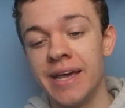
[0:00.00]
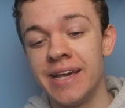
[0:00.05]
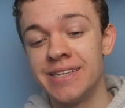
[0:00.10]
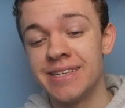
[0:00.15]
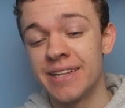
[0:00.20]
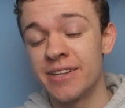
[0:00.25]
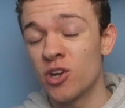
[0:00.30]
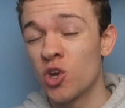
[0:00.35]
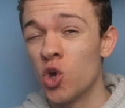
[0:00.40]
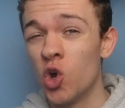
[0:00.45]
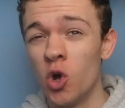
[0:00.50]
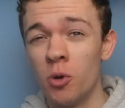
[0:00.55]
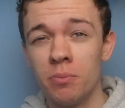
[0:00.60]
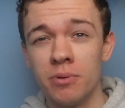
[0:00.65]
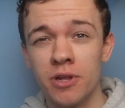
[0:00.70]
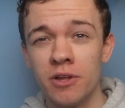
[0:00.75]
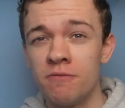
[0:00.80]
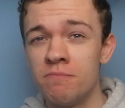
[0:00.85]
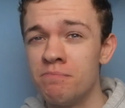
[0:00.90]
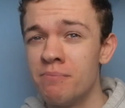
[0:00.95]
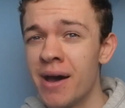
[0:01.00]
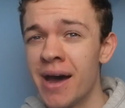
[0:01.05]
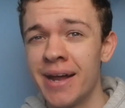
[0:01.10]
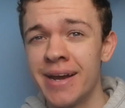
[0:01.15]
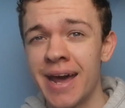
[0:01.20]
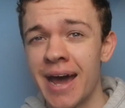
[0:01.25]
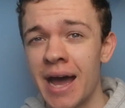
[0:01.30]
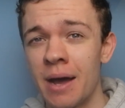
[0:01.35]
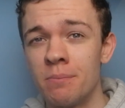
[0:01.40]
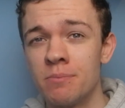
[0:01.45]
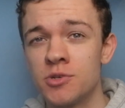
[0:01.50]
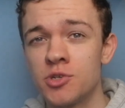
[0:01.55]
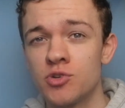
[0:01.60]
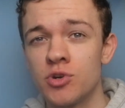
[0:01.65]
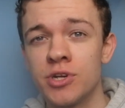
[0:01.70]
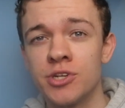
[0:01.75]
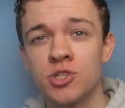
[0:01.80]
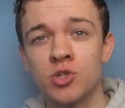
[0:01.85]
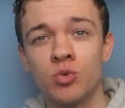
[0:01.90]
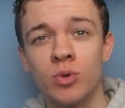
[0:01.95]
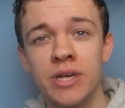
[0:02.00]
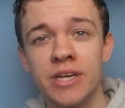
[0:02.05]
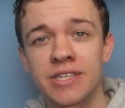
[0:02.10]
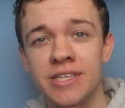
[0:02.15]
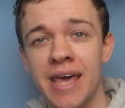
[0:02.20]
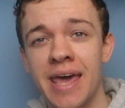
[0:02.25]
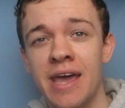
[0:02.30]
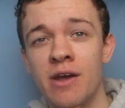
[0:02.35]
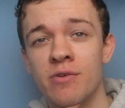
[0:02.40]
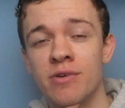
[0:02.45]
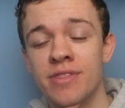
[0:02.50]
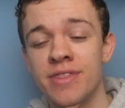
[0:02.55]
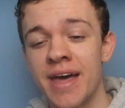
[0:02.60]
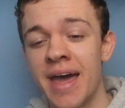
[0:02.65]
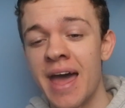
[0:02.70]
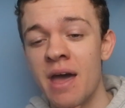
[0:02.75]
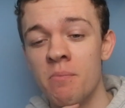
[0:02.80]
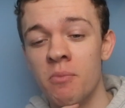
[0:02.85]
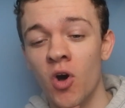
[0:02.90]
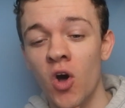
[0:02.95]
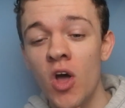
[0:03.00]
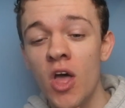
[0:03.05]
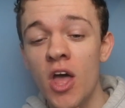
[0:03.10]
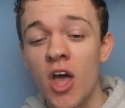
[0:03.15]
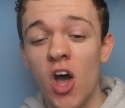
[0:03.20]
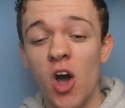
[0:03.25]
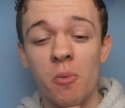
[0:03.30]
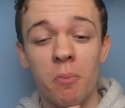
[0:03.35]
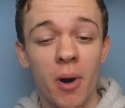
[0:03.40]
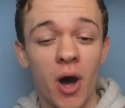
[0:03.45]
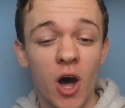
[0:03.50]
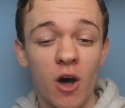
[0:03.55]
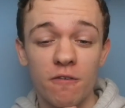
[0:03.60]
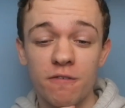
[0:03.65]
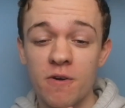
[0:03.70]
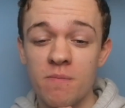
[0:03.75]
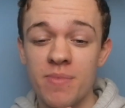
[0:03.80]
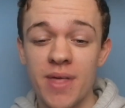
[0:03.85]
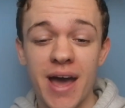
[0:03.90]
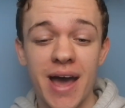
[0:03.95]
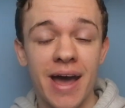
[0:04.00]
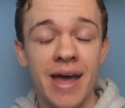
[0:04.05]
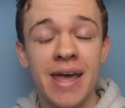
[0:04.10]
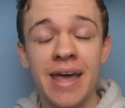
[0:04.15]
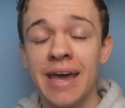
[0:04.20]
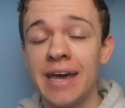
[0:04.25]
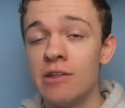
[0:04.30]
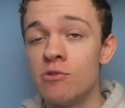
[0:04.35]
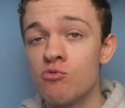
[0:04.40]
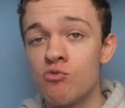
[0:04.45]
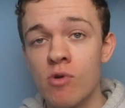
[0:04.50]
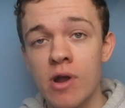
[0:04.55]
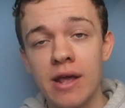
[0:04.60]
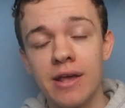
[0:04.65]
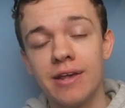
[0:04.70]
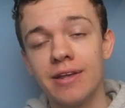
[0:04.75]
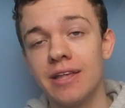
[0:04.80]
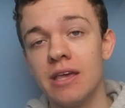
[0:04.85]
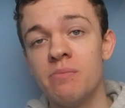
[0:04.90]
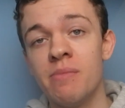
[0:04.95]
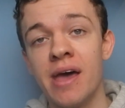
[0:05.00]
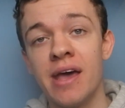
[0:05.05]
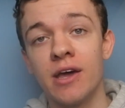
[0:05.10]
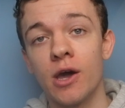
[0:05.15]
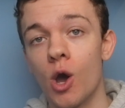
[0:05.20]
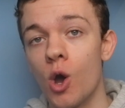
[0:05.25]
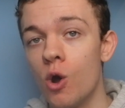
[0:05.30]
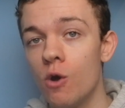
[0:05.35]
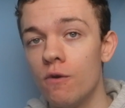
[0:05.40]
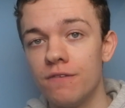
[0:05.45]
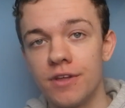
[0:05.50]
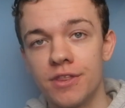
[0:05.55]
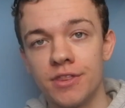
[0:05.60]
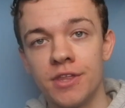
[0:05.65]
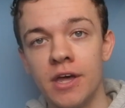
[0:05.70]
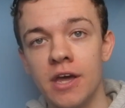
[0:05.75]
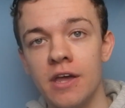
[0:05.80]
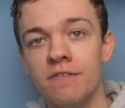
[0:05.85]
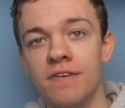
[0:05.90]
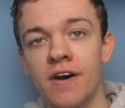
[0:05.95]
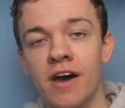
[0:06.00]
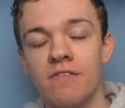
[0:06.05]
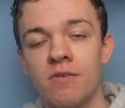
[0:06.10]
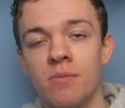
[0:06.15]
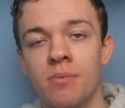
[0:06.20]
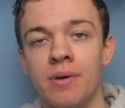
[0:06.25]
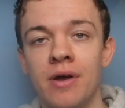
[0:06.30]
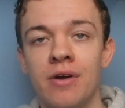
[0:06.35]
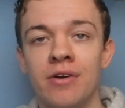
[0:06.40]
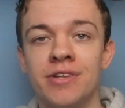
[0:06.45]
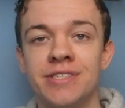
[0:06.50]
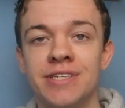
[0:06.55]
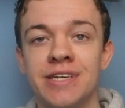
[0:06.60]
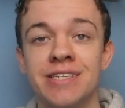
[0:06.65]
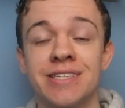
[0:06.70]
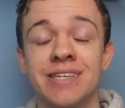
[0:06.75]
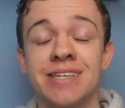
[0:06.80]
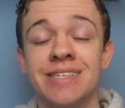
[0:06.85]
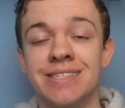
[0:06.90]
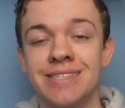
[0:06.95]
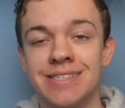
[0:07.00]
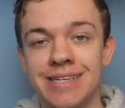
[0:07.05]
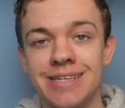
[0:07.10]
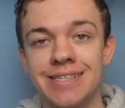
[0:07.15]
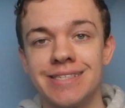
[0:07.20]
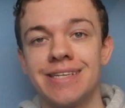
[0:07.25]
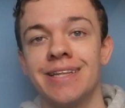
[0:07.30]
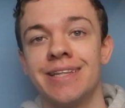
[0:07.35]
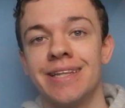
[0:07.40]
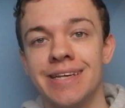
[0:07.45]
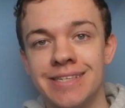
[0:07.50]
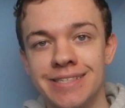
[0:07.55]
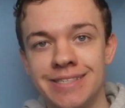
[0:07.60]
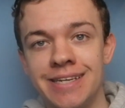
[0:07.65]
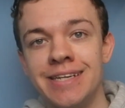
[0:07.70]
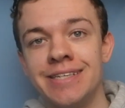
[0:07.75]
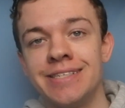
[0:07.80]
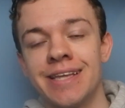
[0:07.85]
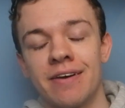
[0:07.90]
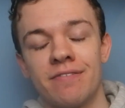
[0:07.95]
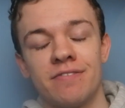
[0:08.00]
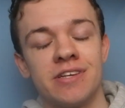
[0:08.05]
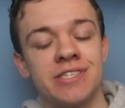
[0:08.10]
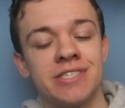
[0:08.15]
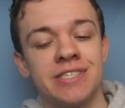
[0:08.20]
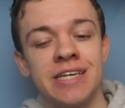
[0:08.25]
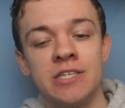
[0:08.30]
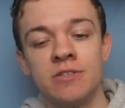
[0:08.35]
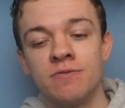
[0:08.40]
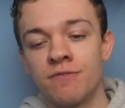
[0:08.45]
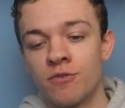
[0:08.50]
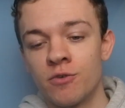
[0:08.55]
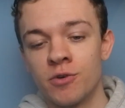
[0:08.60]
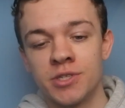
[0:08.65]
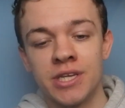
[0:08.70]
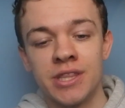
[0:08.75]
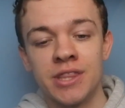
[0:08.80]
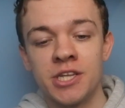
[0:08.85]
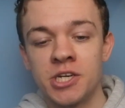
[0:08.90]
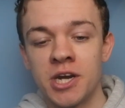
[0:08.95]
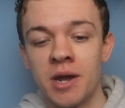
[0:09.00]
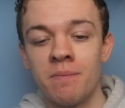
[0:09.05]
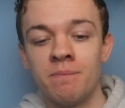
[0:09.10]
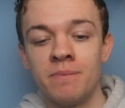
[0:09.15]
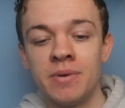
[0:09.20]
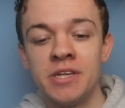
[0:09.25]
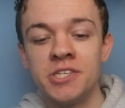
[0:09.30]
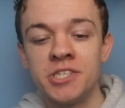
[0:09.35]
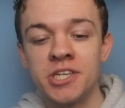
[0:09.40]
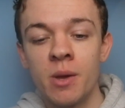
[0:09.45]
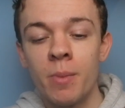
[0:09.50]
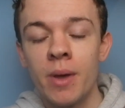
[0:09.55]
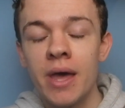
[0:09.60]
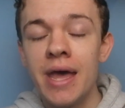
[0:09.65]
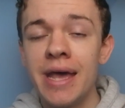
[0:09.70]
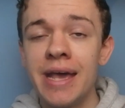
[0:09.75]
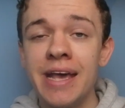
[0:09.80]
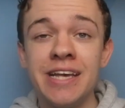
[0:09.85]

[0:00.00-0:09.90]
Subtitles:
He's had a couple of minor hamstring tweaks here and there, but apart from that, he'd regularly make over 35 appearances consistently season after season for us in the Championship.